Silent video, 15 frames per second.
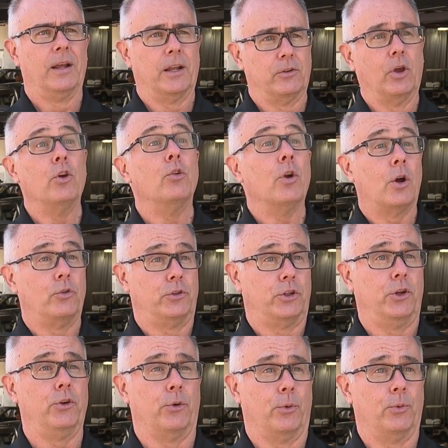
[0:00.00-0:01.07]
it's who knows
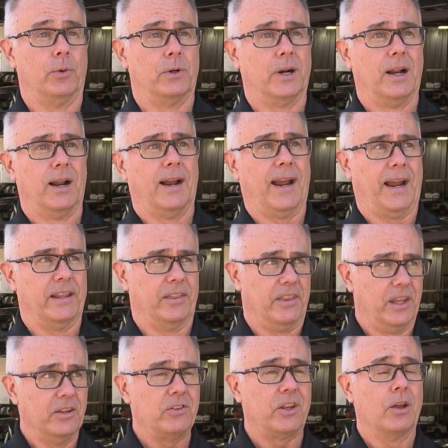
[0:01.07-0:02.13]
you.
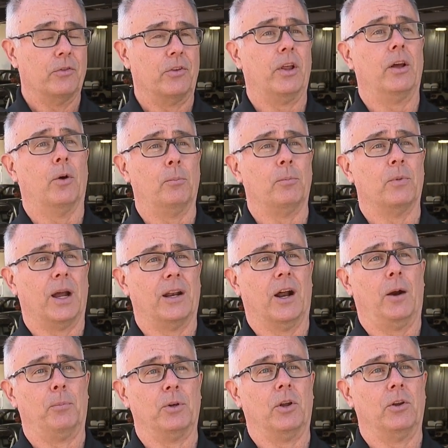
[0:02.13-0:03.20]
And this gives them an
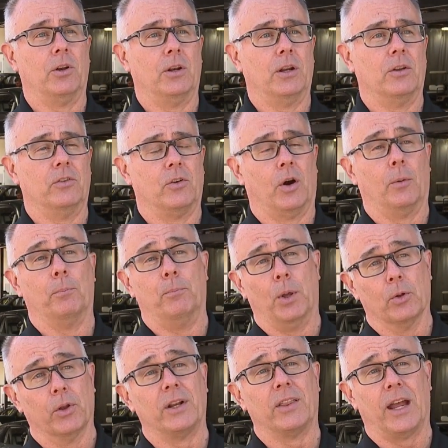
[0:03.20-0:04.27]
opportunity to start
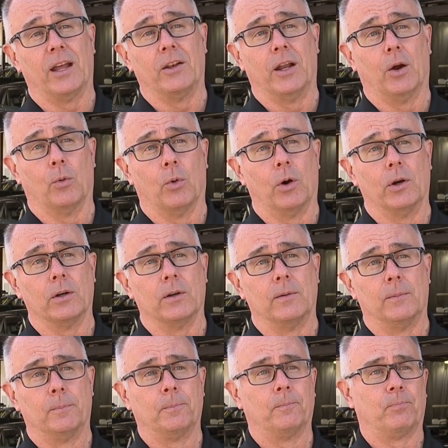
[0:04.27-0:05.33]
building that network
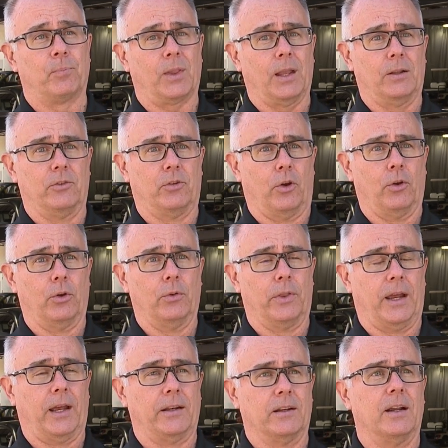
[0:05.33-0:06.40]
so
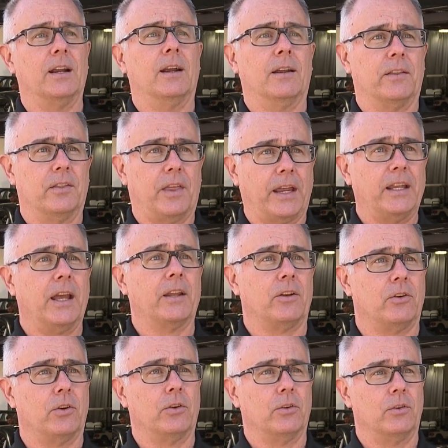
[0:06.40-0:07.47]
that they
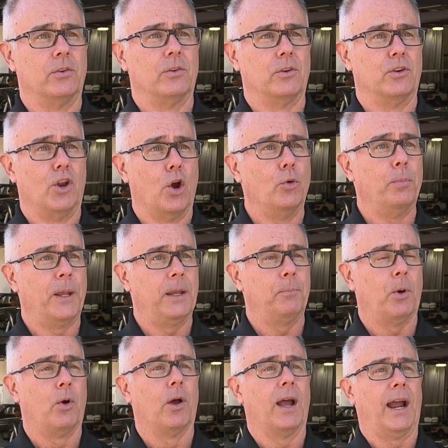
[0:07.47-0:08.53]
get to know
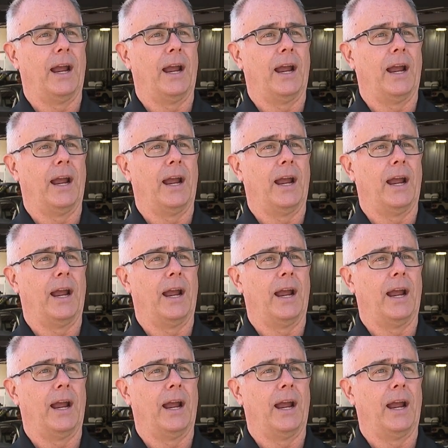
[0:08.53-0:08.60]
people,